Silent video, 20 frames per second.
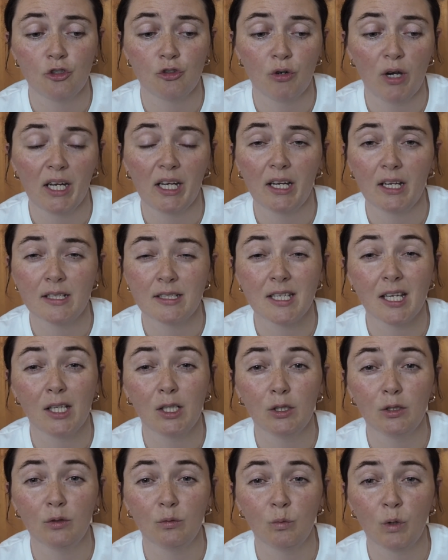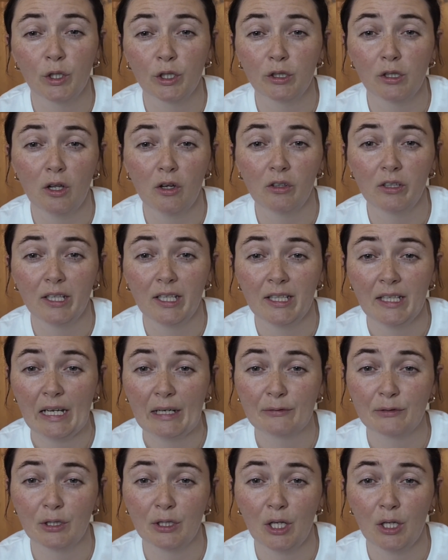drink until 1 o'clock in the
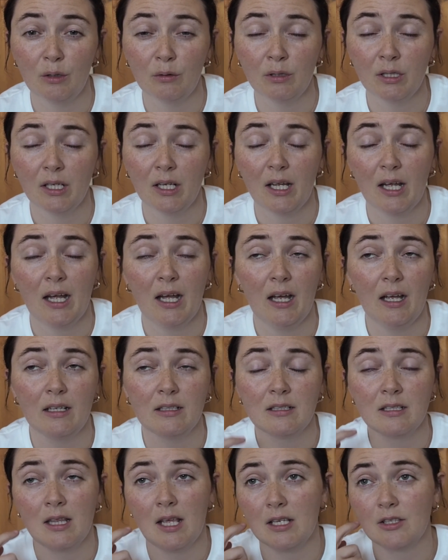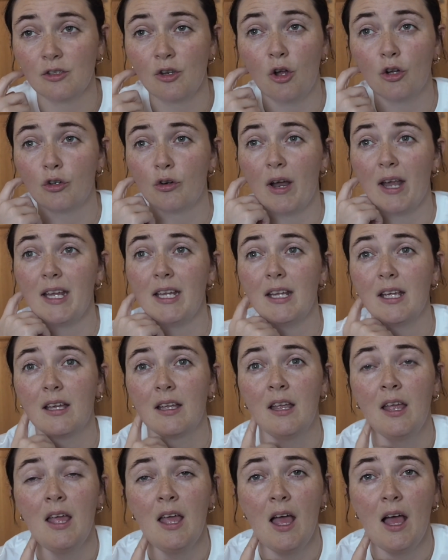afternoon, and that's not great.
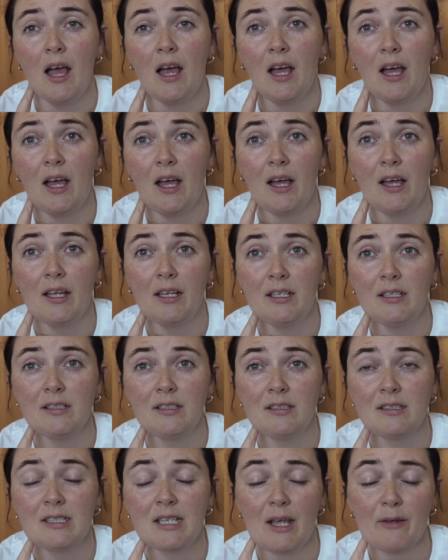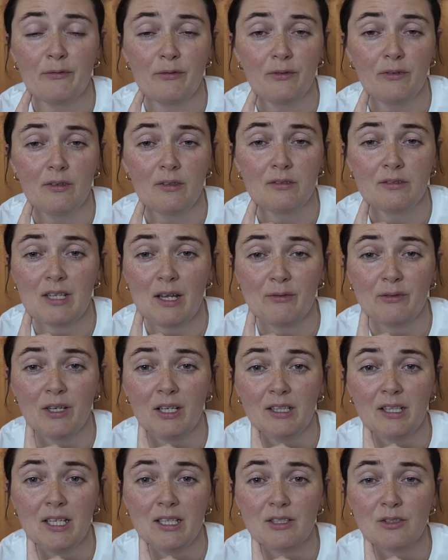I
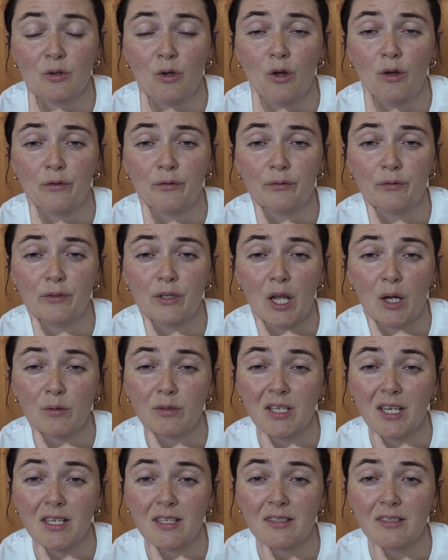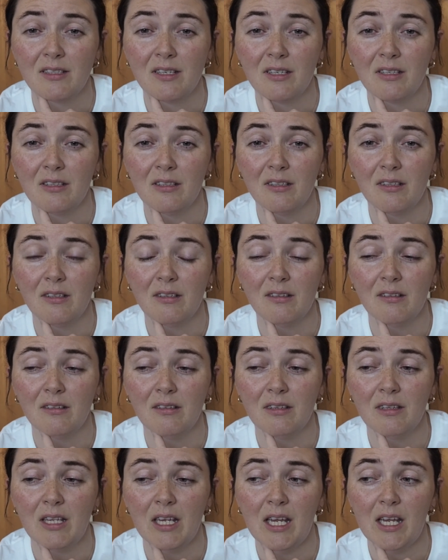definitely sort of noticed
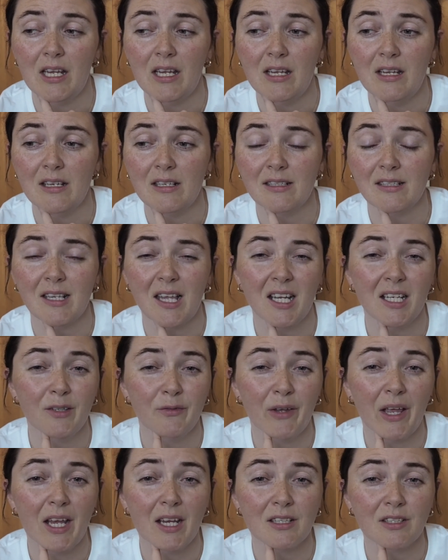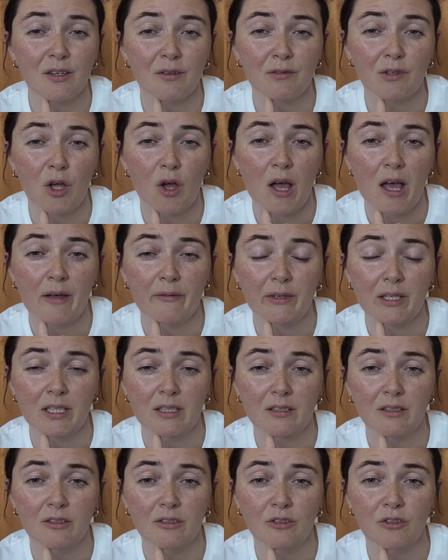the side effects of not
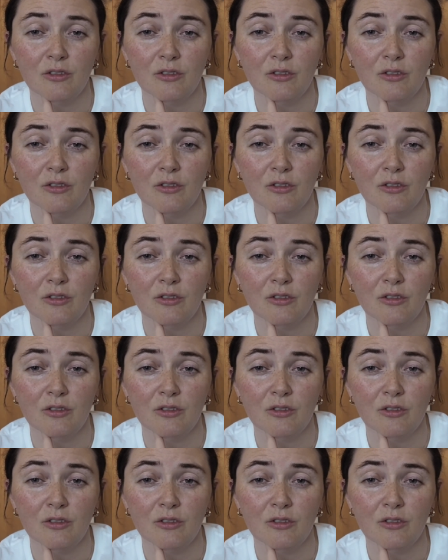having